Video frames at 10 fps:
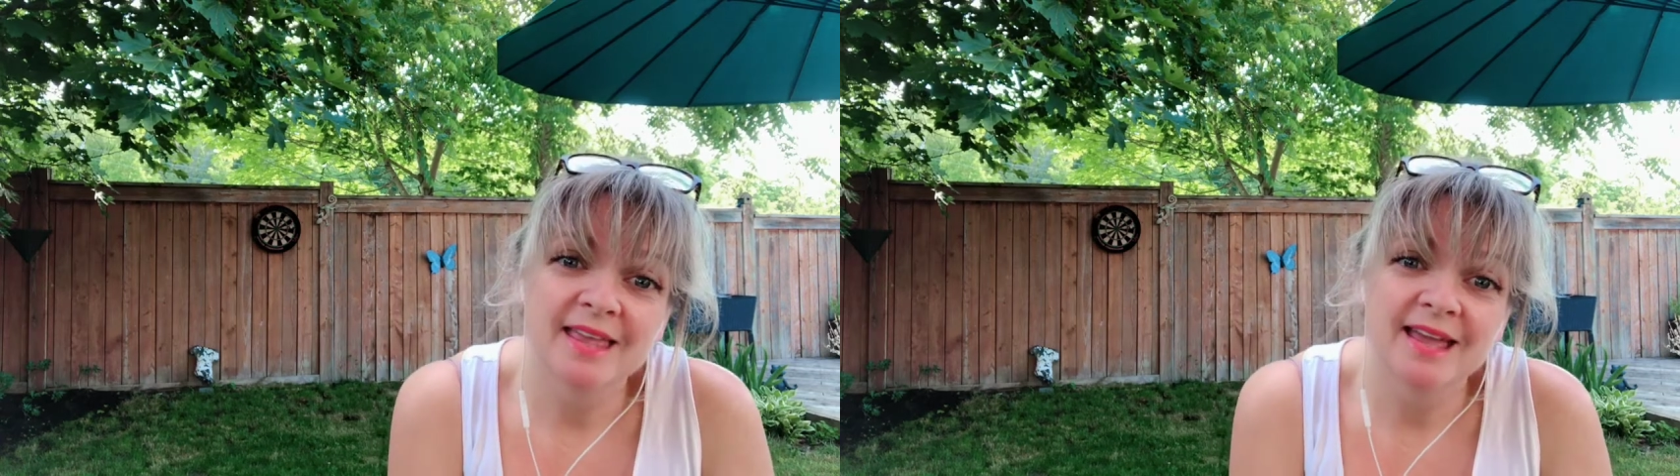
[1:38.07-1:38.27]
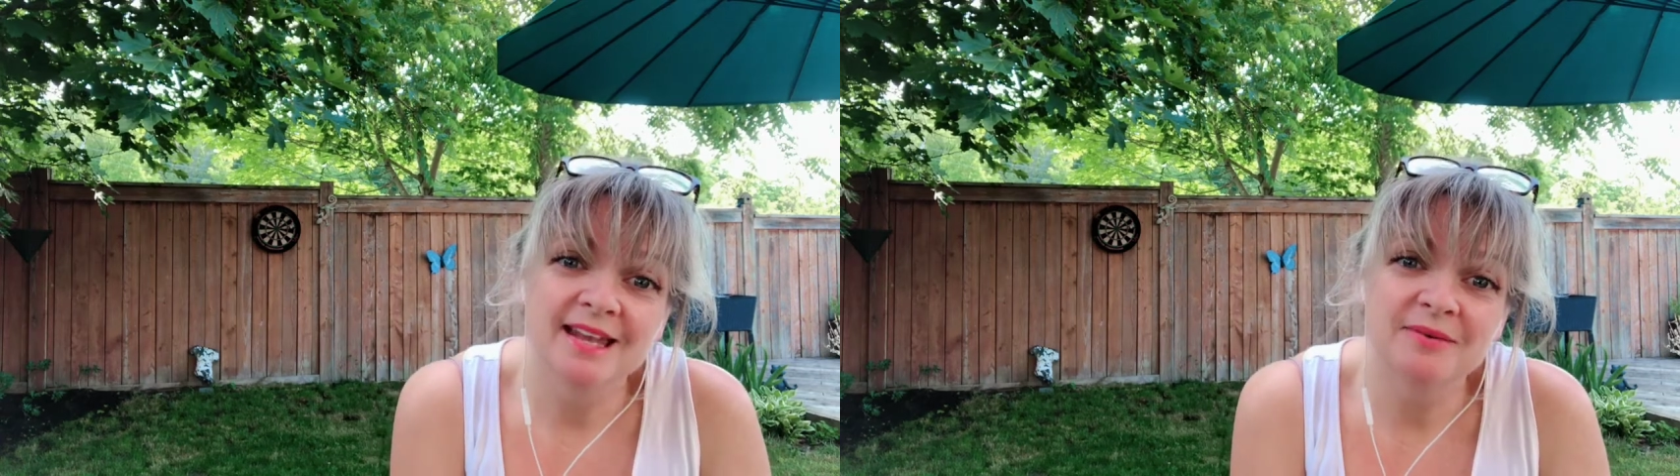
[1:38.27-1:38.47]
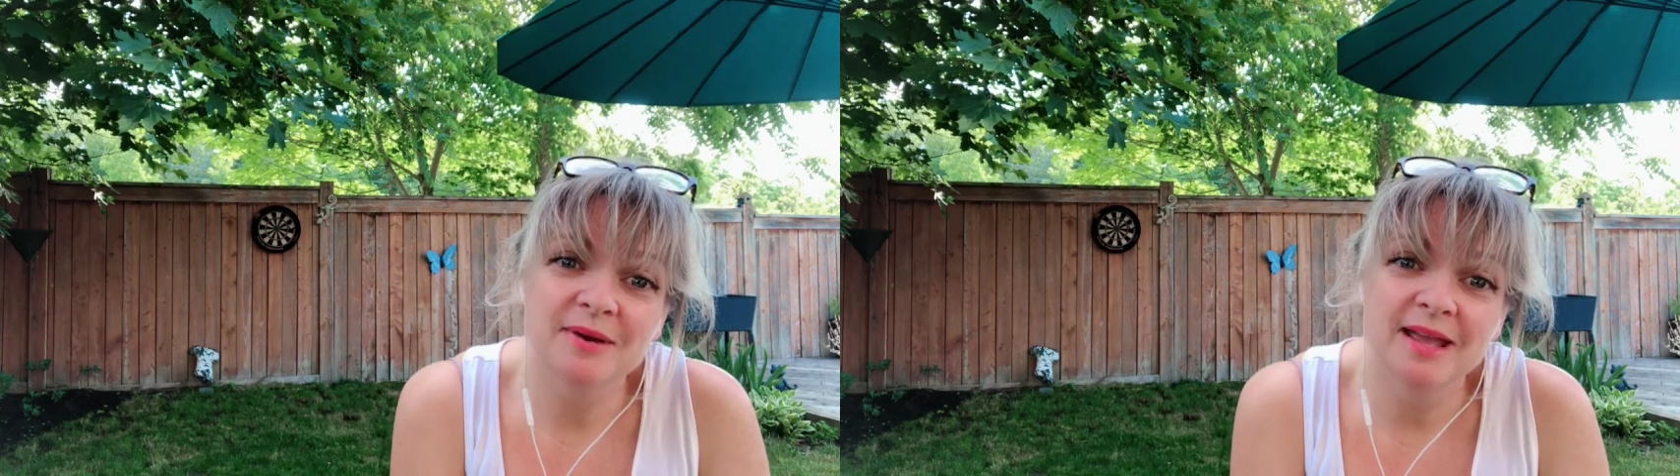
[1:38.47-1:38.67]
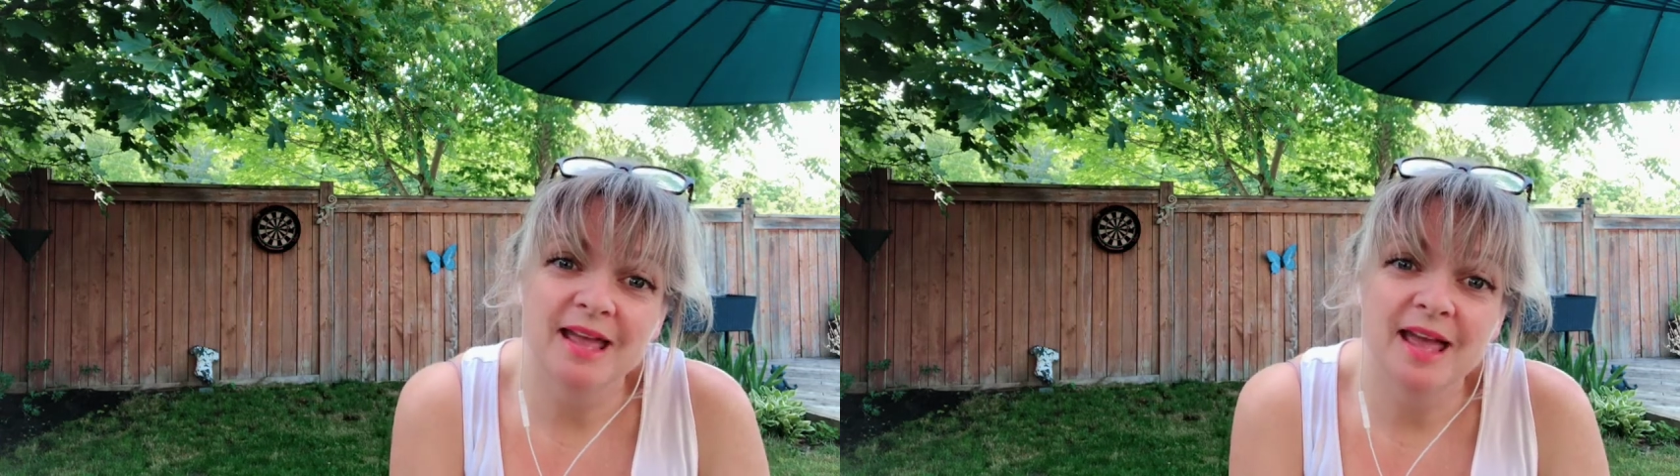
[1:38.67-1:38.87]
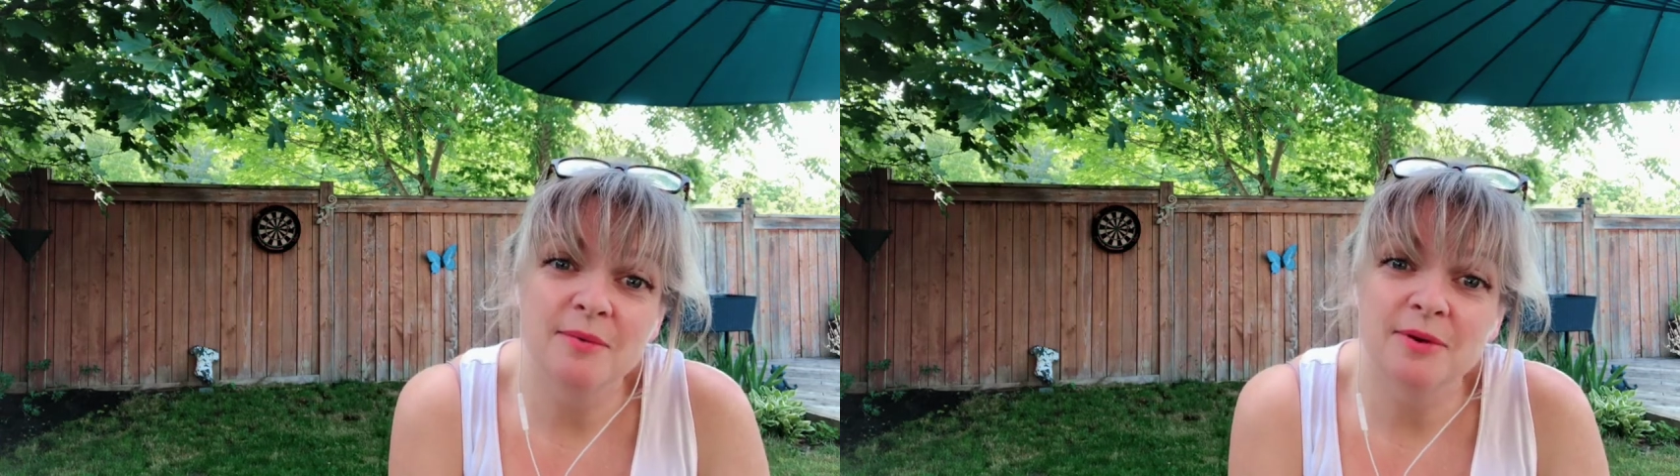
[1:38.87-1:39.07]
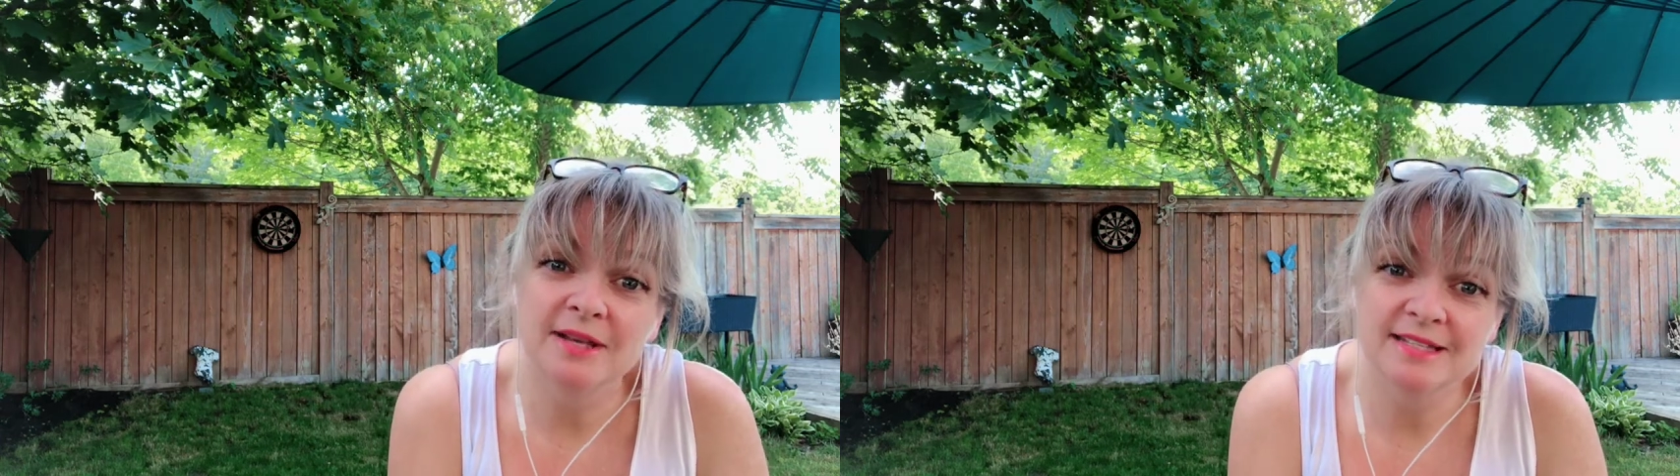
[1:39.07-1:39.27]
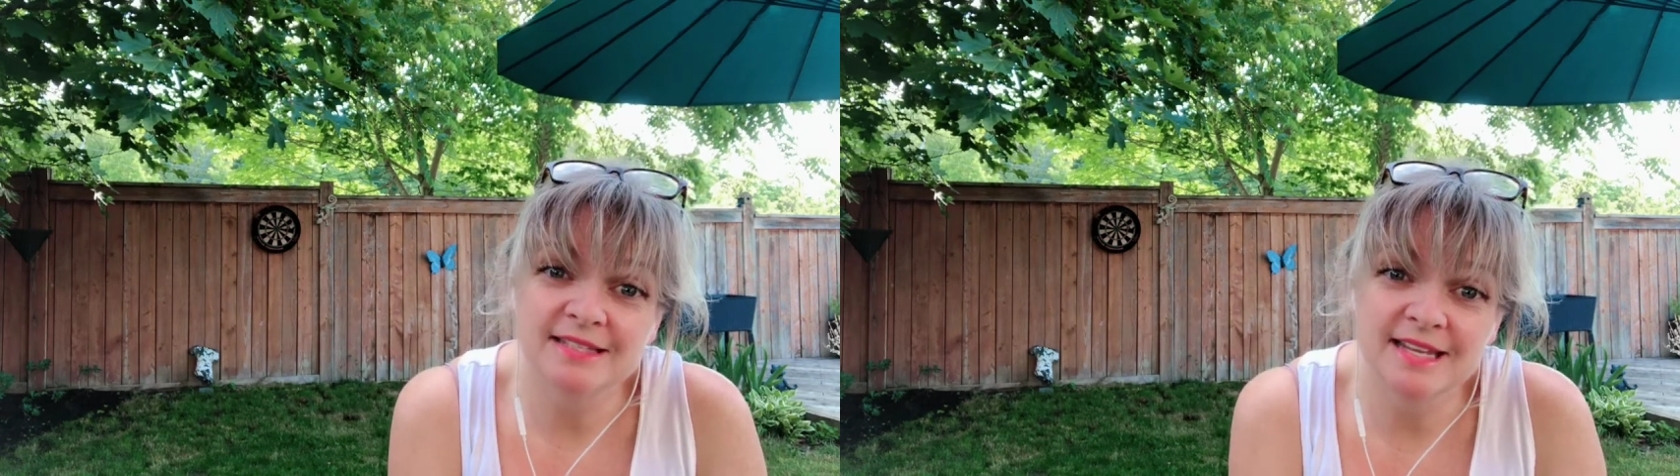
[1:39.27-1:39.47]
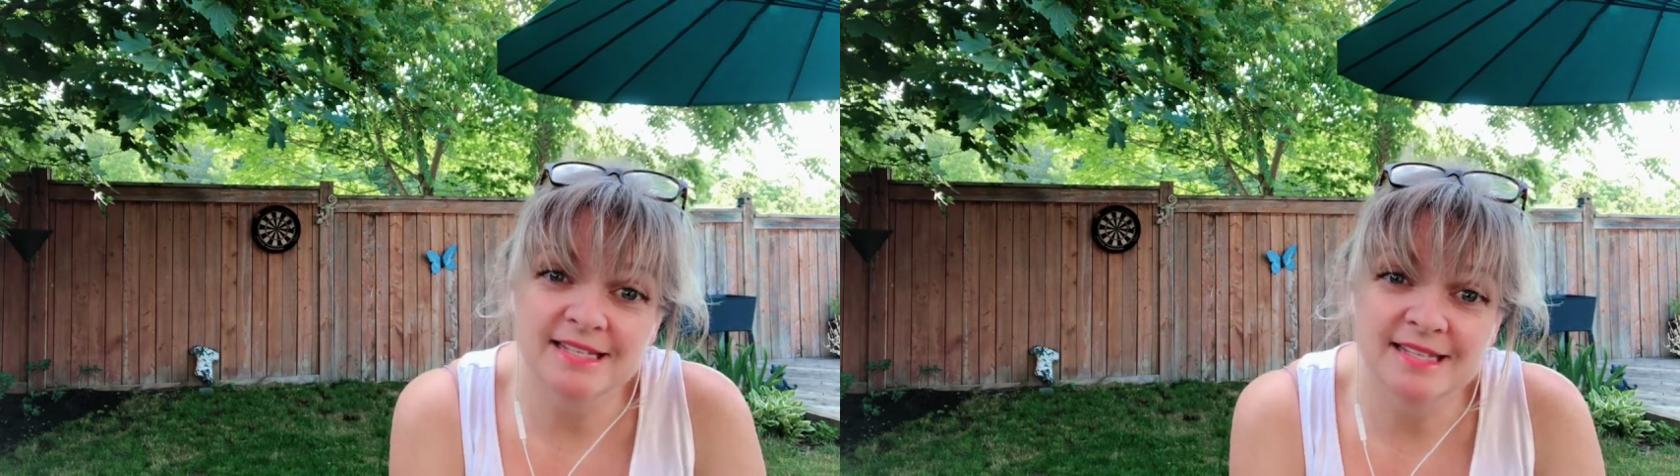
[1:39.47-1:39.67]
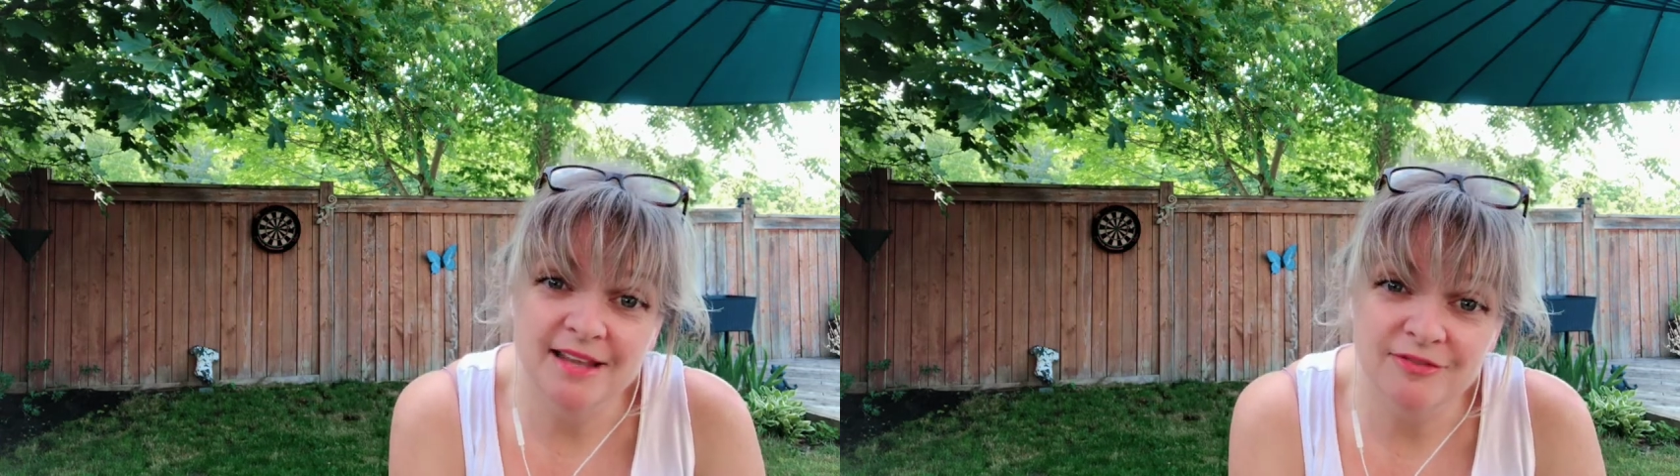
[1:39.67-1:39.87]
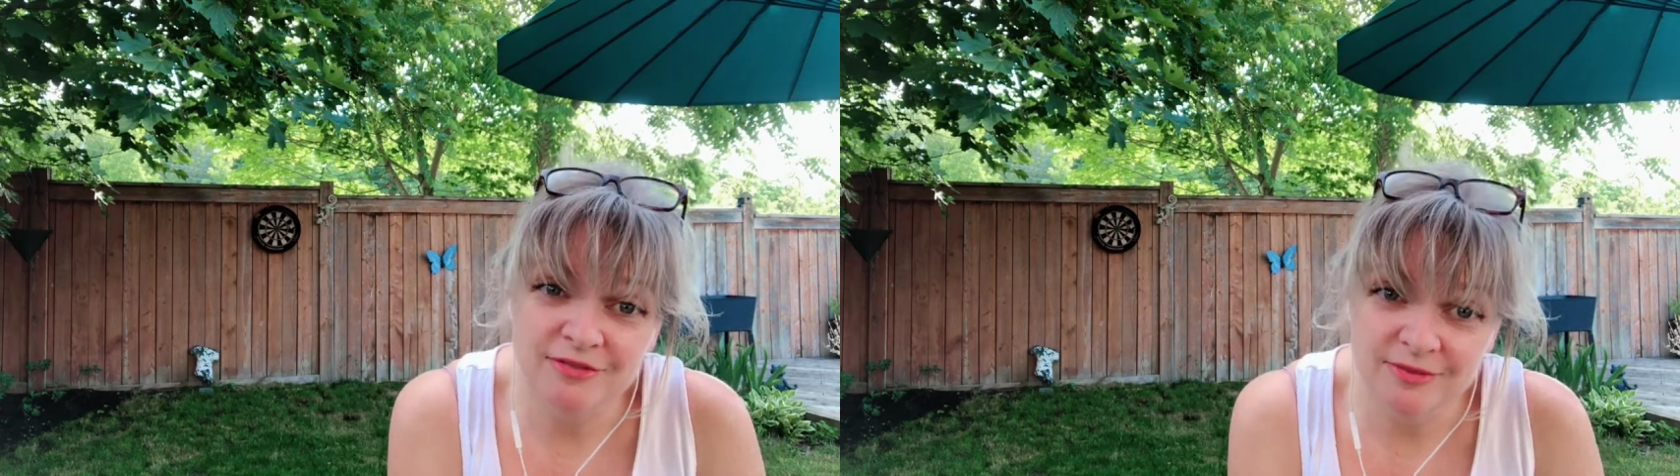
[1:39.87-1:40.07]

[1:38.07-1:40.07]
Anyway, I want you to stay safe.